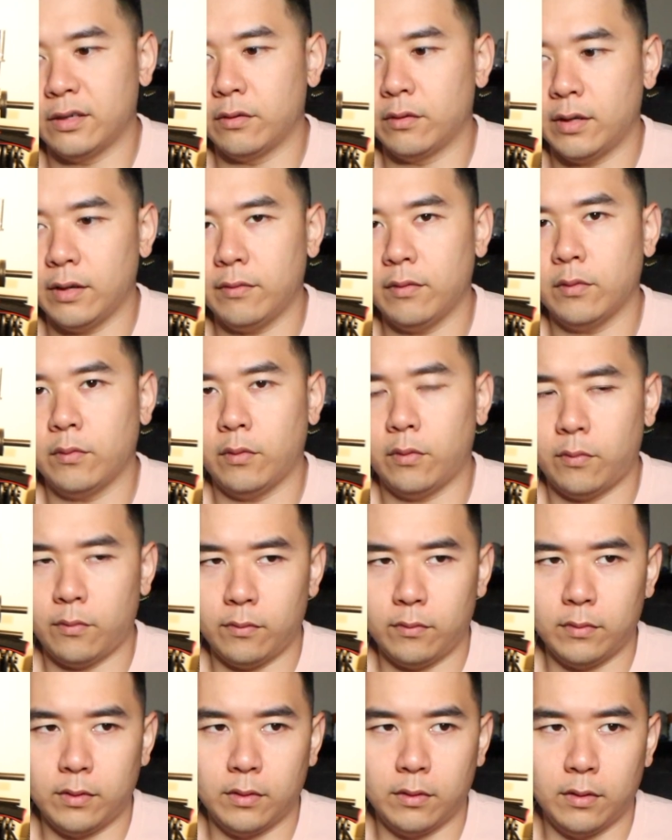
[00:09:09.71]
given
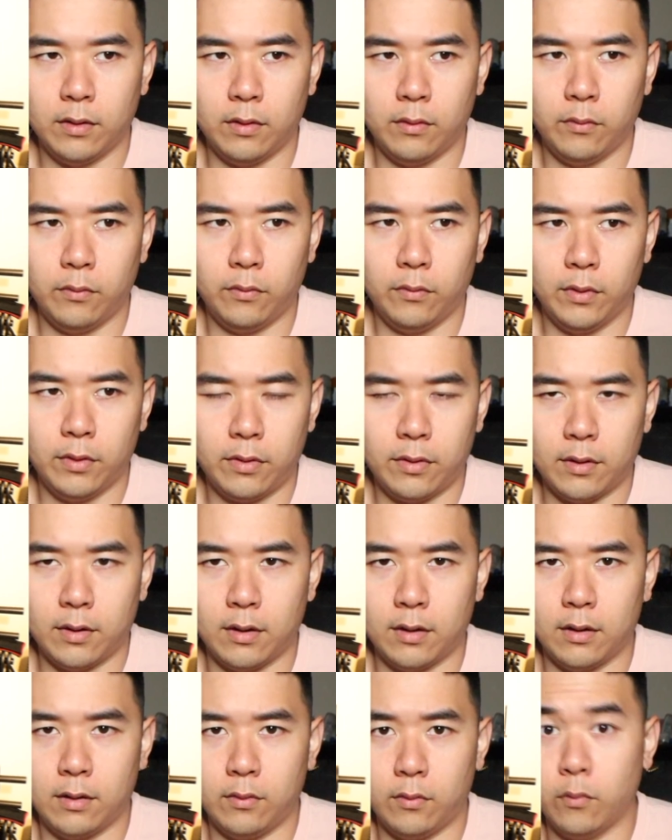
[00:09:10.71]
with
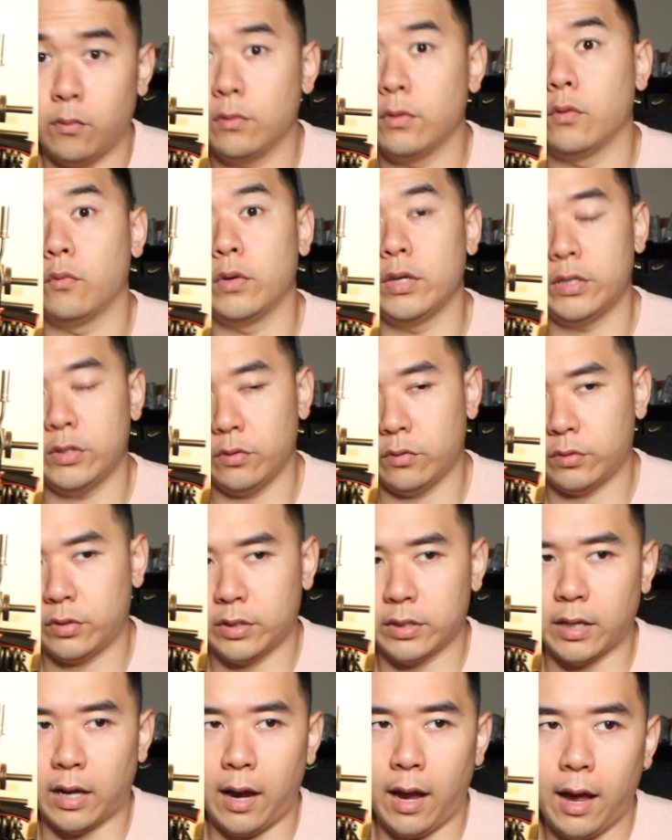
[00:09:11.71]
the
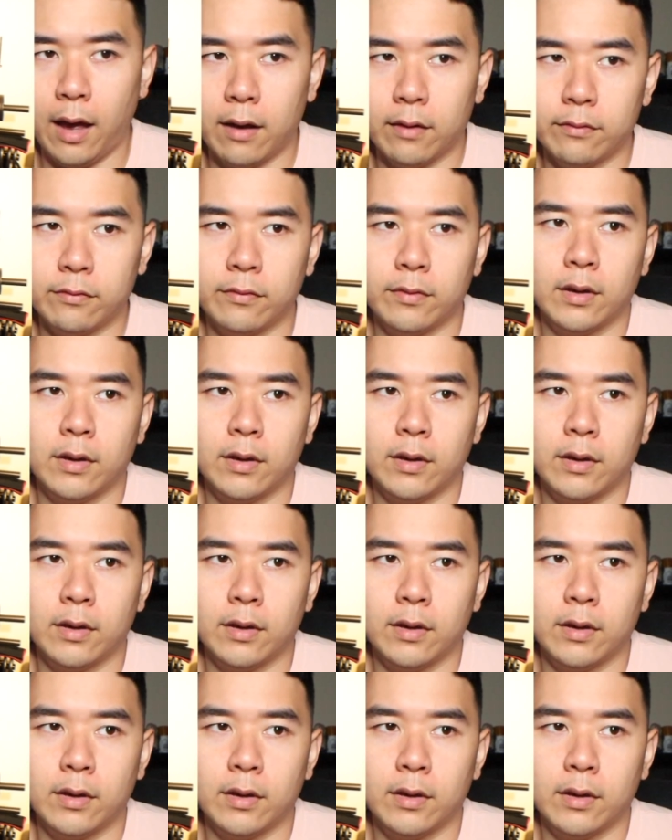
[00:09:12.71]
resources I have,